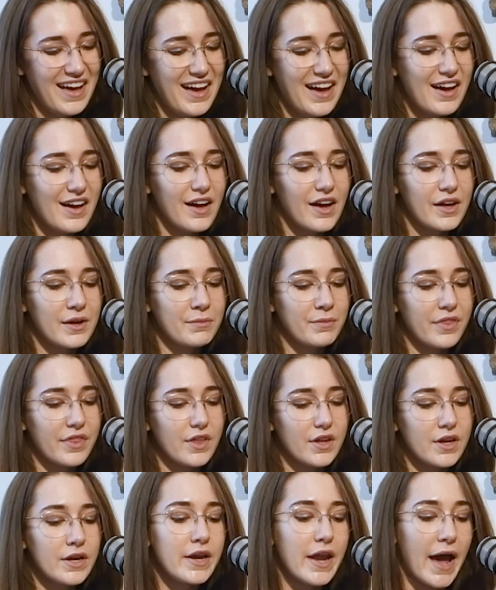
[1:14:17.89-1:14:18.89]

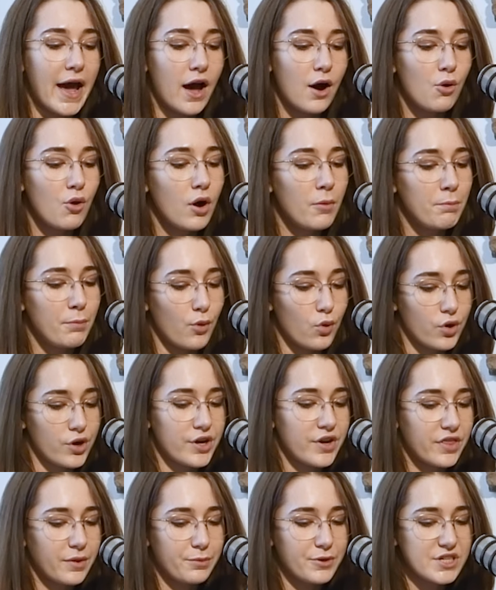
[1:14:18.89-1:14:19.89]
Now
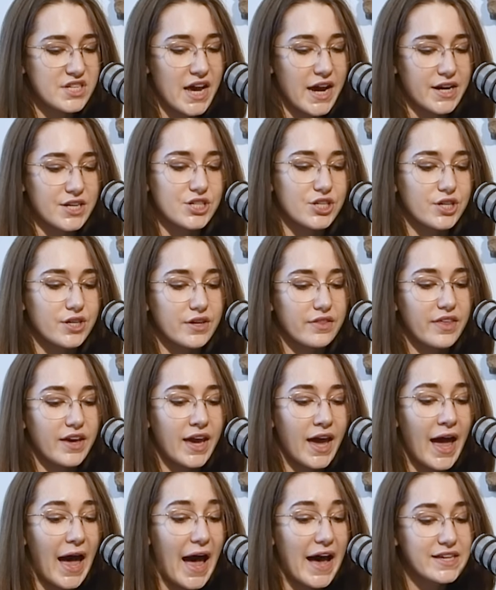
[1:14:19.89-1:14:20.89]
aboard the Protector, the
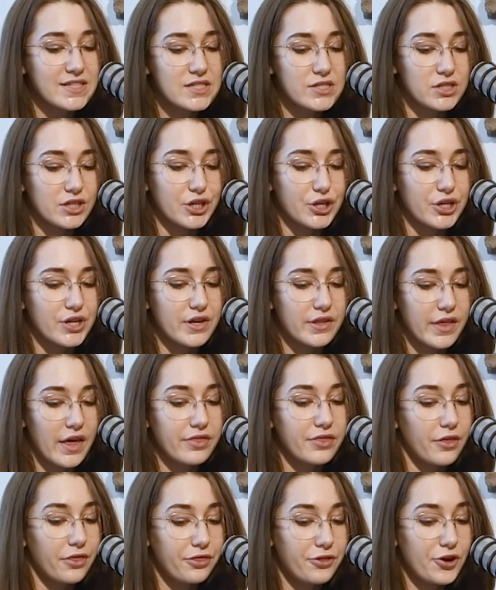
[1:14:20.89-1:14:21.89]
cast learn
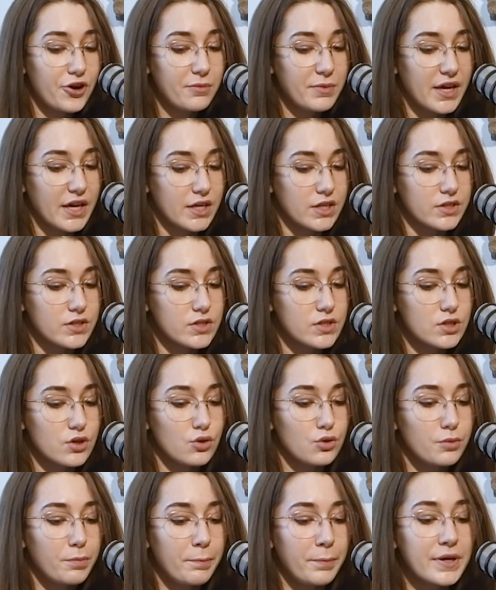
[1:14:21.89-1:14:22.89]
that the Thermians,
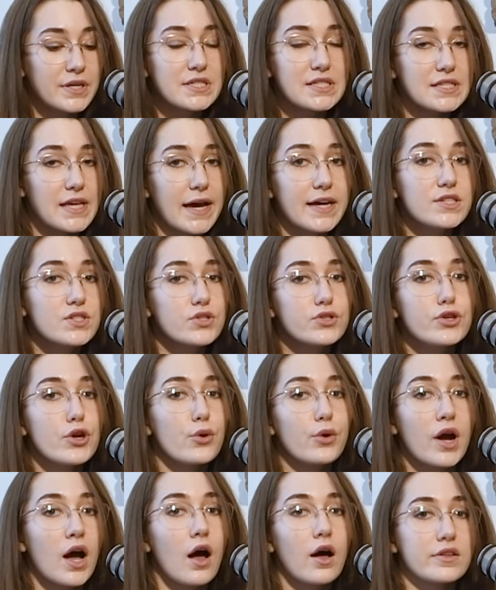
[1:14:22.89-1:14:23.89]
who possess no
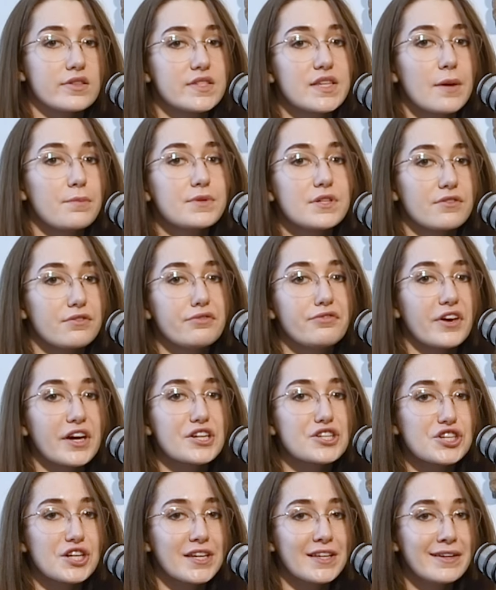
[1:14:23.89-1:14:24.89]
concept of
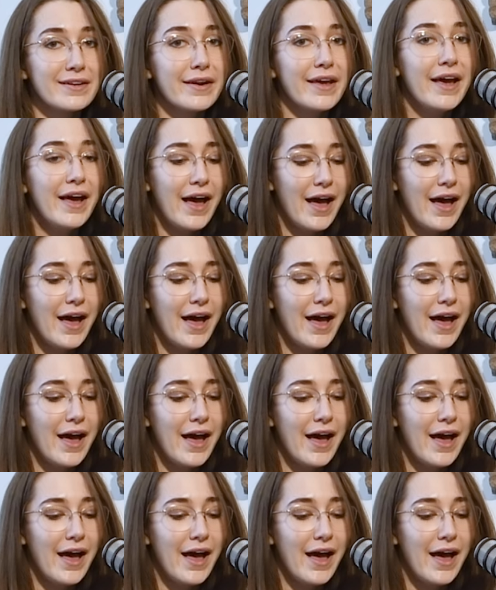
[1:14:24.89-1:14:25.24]
fiction,